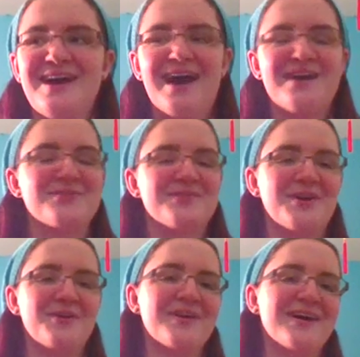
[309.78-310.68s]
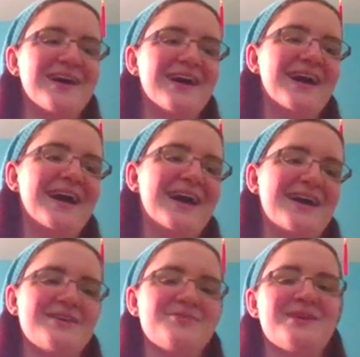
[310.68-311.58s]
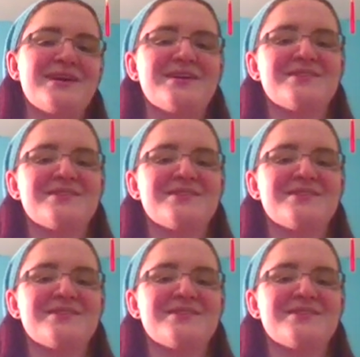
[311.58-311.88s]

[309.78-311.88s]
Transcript: I don't know. Anyway,